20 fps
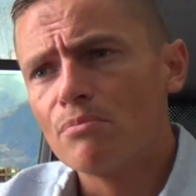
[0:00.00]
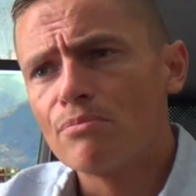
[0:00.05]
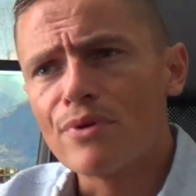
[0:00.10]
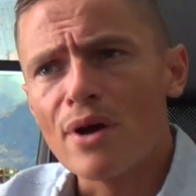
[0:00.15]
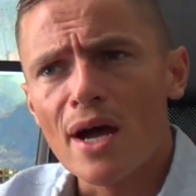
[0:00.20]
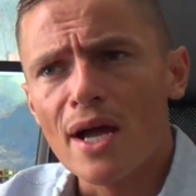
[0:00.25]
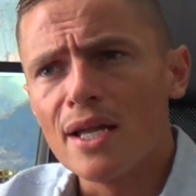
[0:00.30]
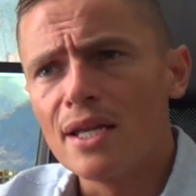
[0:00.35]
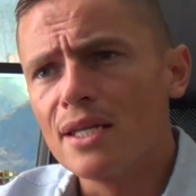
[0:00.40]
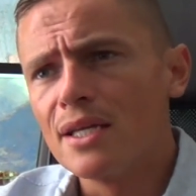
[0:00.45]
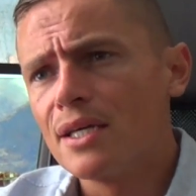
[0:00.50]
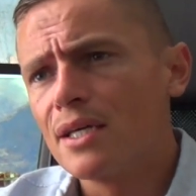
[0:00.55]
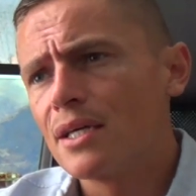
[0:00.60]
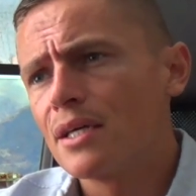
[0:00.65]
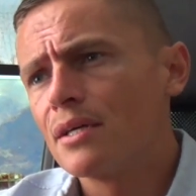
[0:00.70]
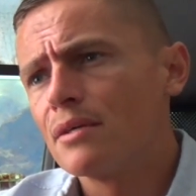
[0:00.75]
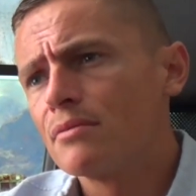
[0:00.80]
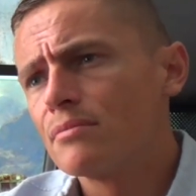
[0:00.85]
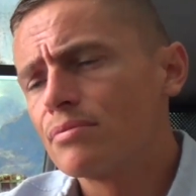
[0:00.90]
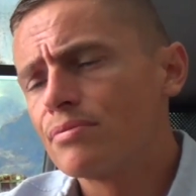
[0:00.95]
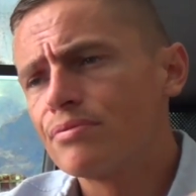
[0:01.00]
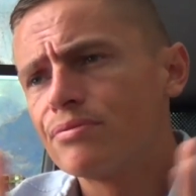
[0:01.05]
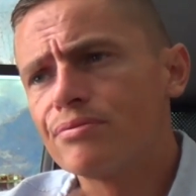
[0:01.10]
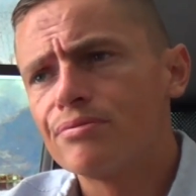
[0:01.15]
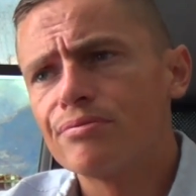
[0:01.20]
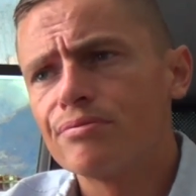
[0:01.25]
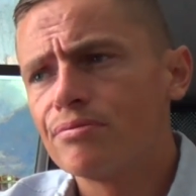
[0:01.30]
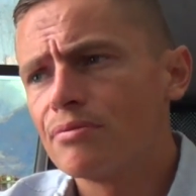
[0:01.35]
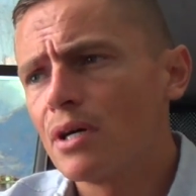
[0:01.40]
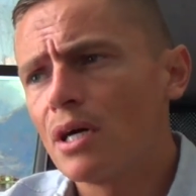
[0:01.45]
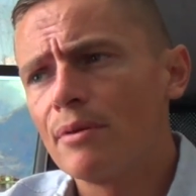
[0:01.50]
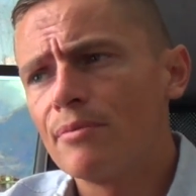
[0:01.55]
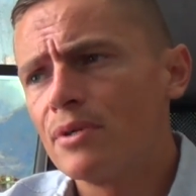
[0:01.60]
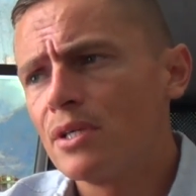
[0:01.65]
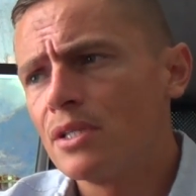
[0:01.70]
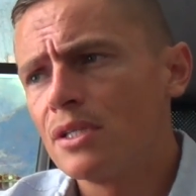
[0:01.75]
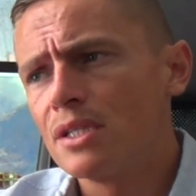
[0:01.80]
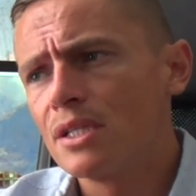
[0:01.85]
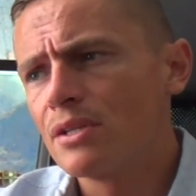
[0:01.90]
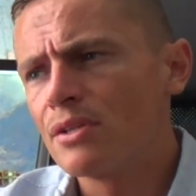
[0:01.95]
Breitling. I
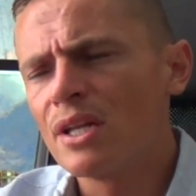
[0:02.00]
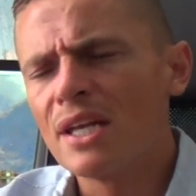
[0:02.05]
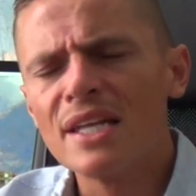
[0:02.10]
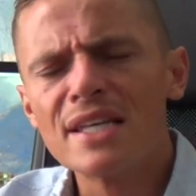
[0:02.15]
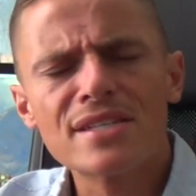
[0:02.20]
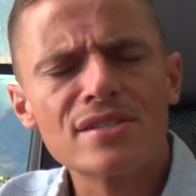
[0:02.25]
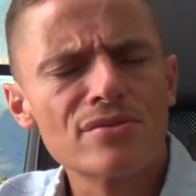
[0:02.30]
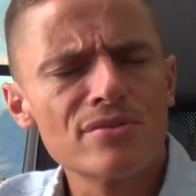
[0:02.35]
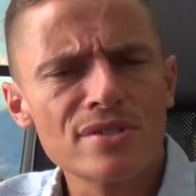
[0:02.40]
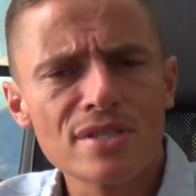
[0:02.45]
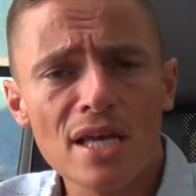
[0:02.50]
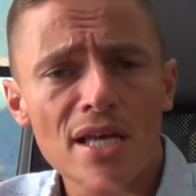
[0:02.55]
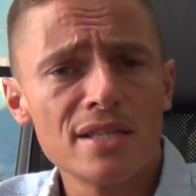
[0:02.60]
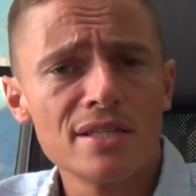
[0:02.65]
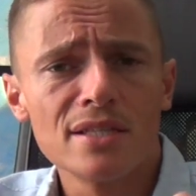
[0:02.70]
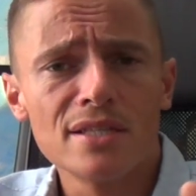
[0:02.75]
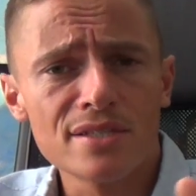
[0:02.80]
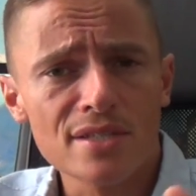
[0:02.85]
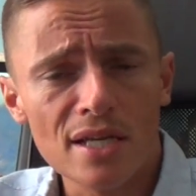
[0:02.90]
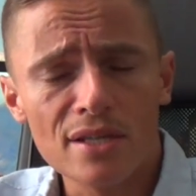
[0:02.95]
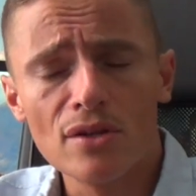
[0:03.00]
mean, the list was endless.